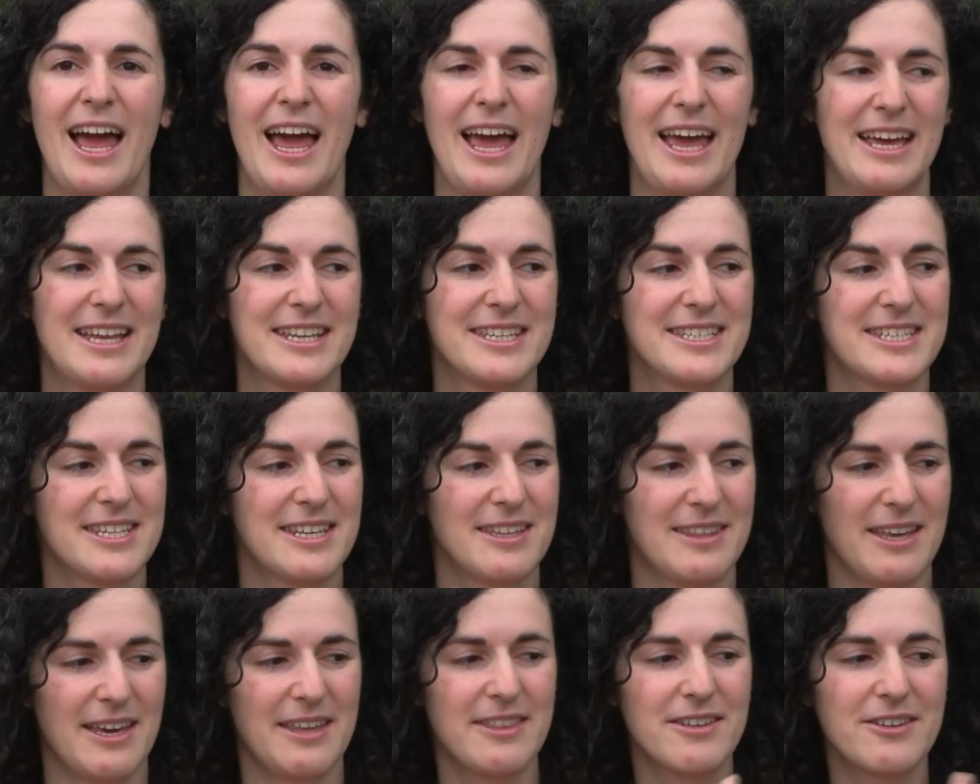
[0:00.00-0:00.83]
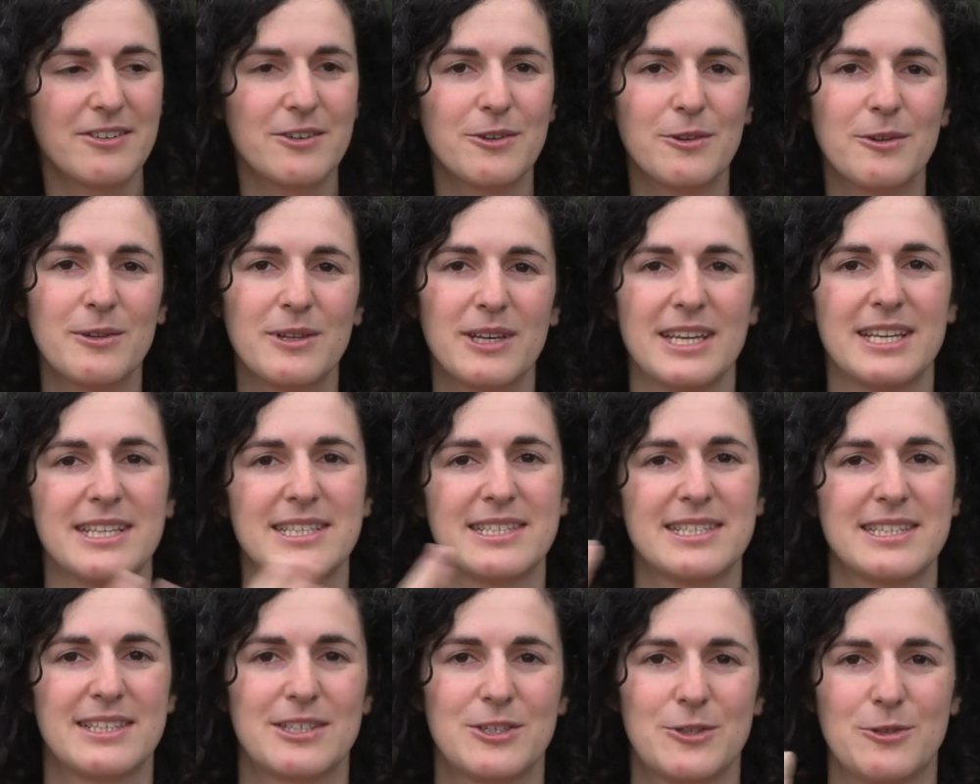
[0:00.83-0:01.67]
And the other rule
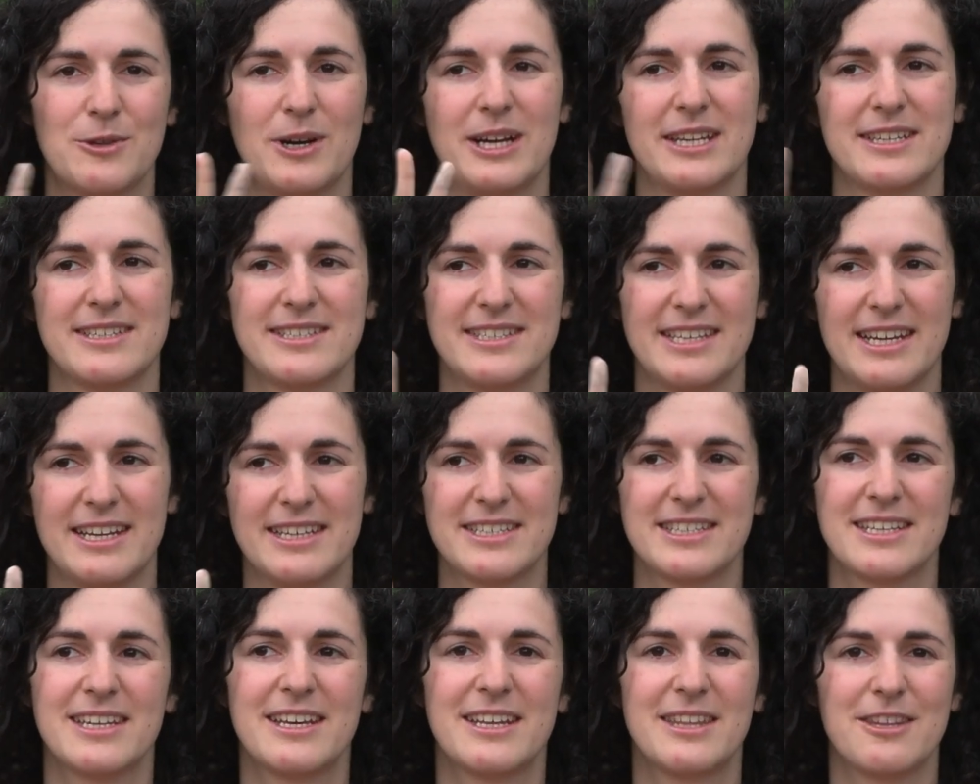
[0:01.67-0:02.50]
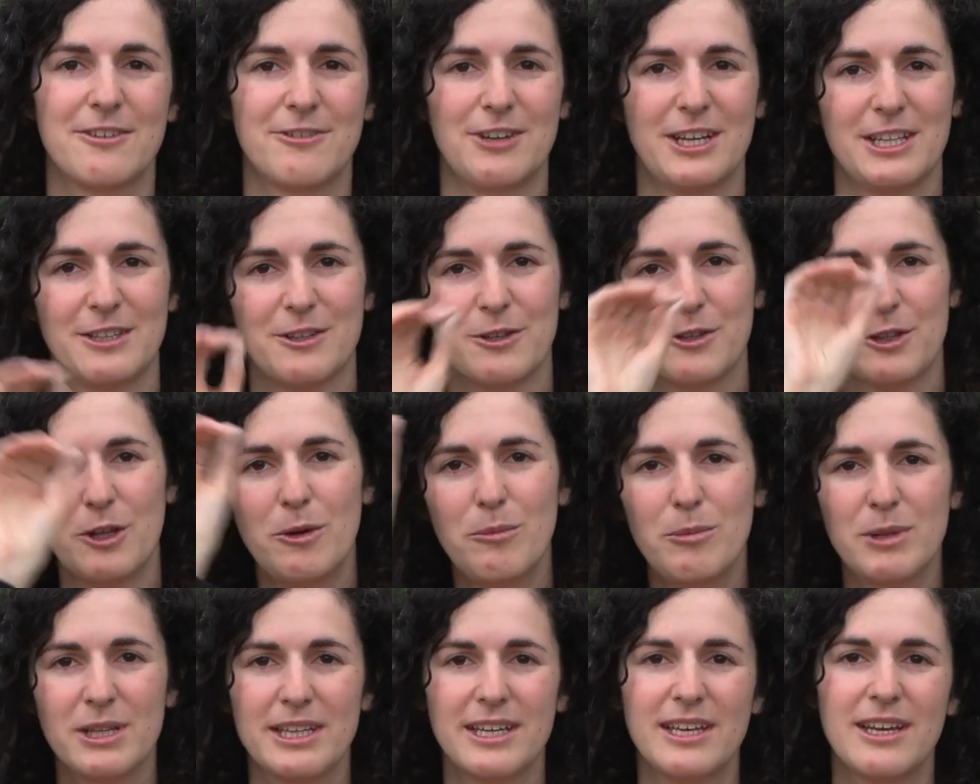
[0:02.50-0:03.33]
is to understand the value
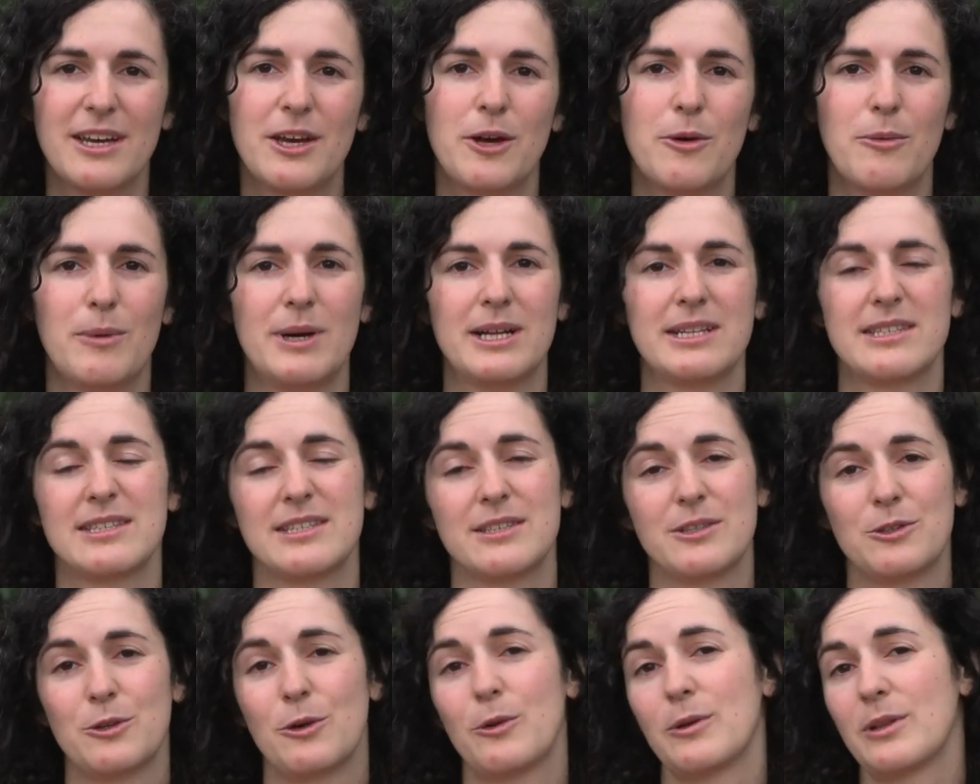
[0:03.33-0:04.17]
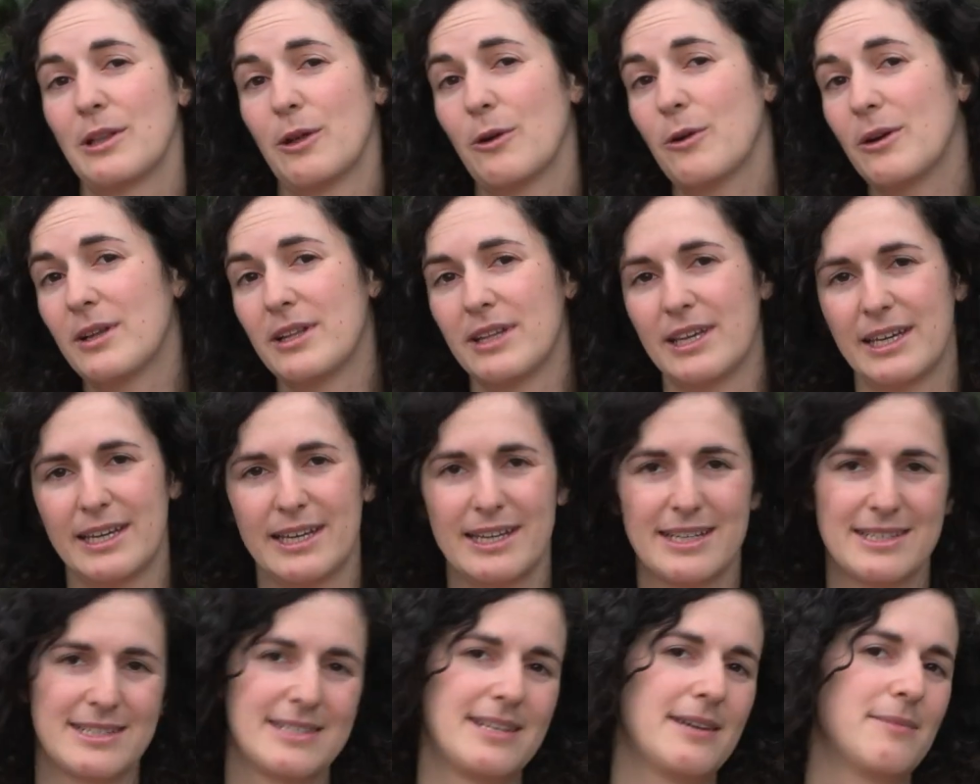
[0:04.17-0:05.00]
globally once you know it locally
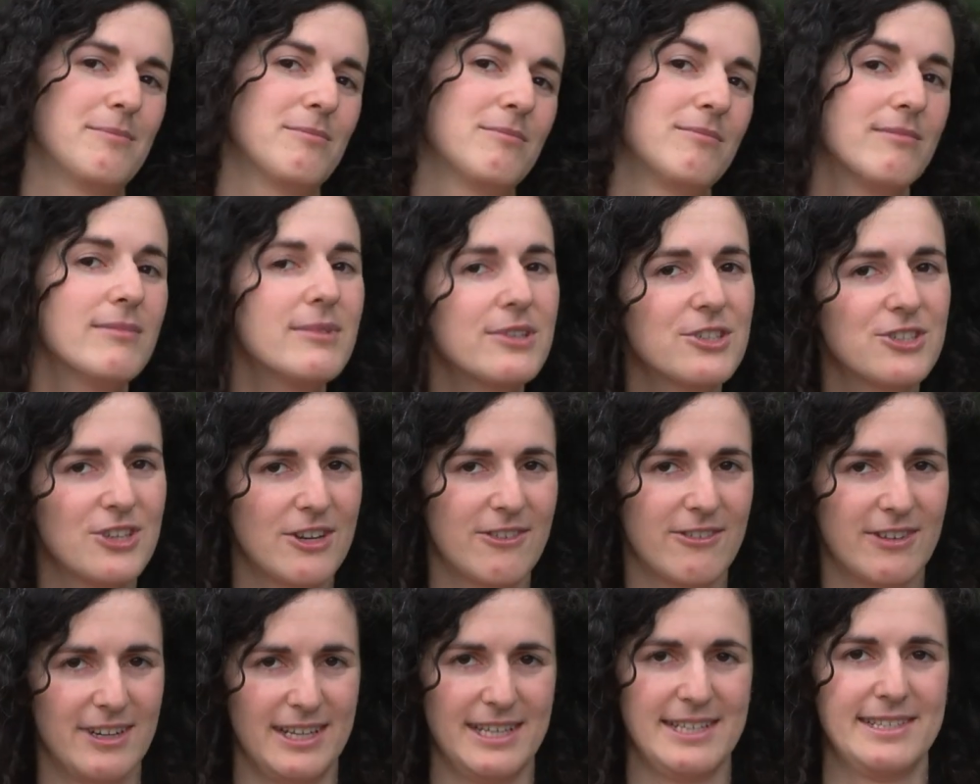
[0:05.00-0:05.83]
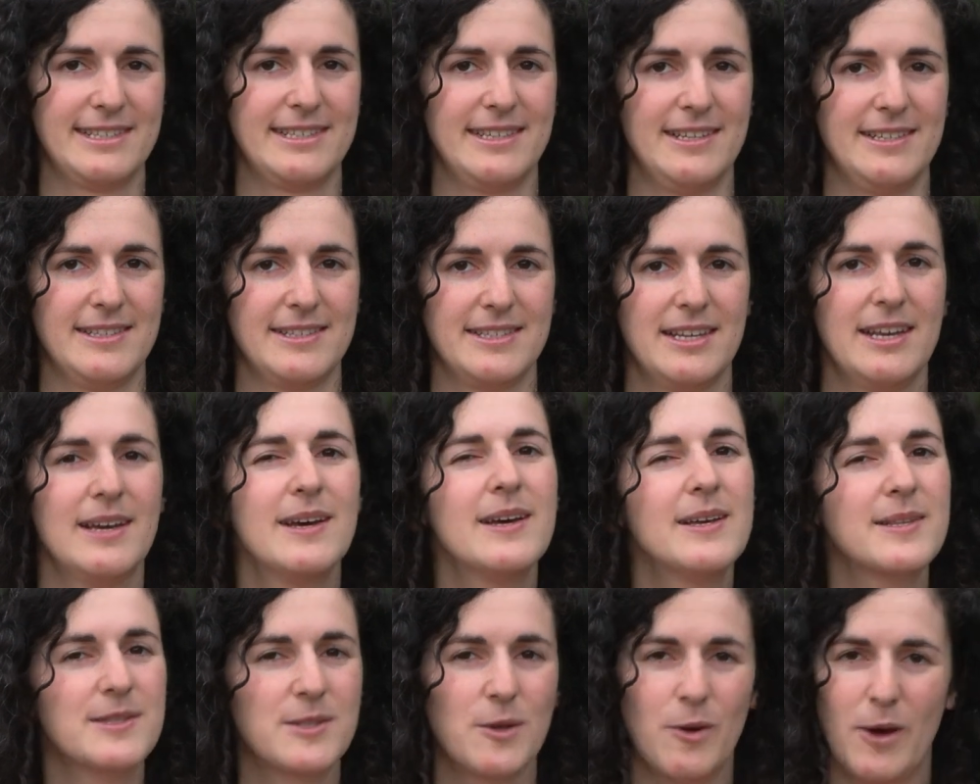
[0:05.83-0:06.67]
in some generalized sense.
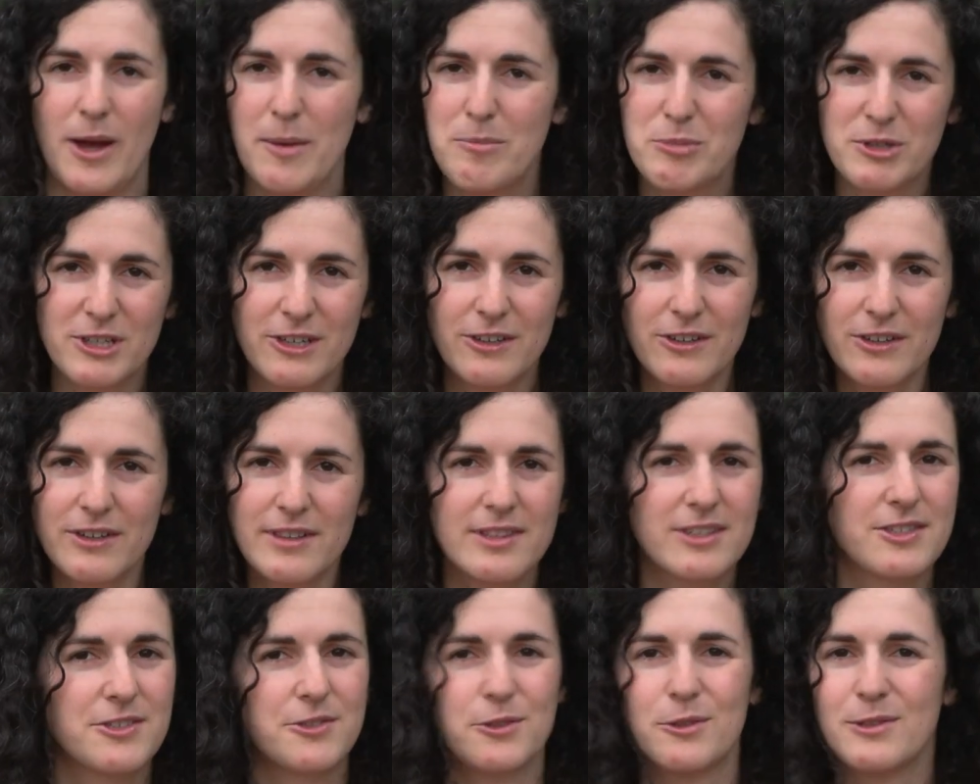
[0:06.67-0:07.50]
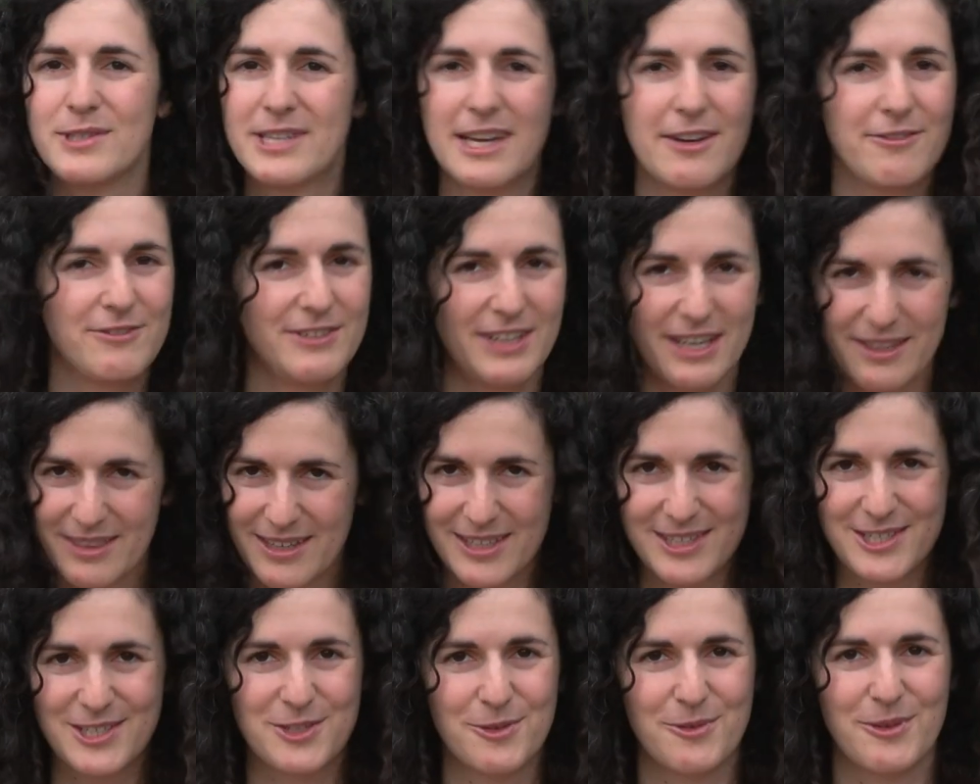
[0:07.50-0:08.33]
So a priori, these rules have nothing
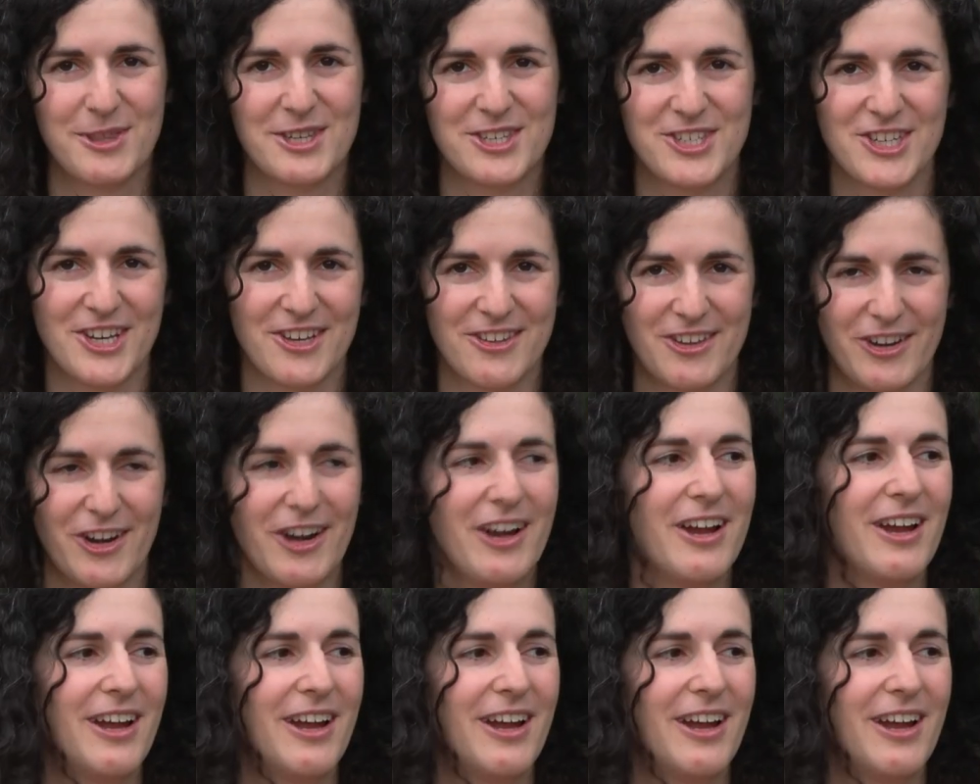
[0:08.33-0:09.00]
to do with each other.